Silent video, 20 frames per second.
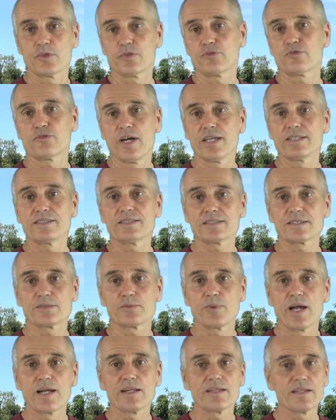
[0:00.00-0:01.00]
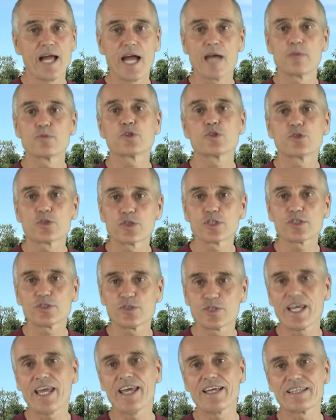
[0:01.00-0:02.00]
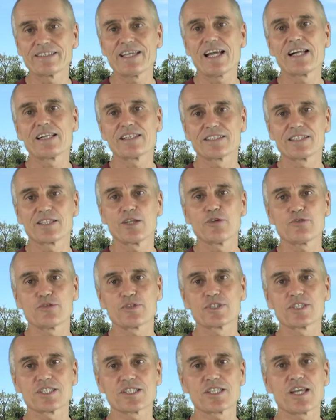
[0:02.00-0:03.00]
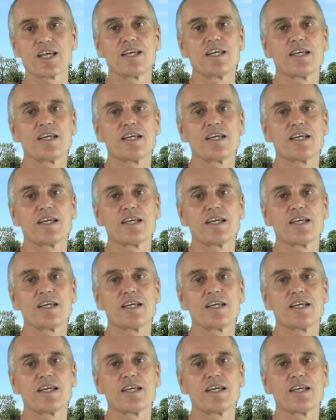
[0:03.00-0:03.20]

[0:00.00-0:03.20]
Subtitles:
the front, well, I'm sure you can't tell the difference